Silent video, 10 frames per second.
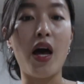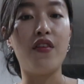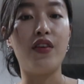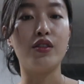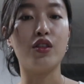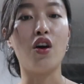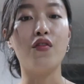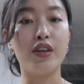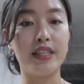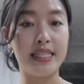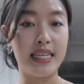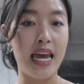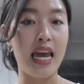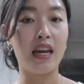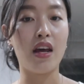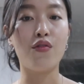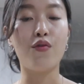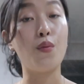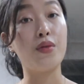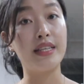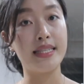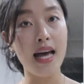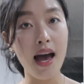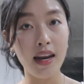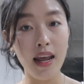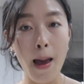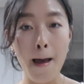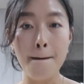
perfect to cover your skin from the sun,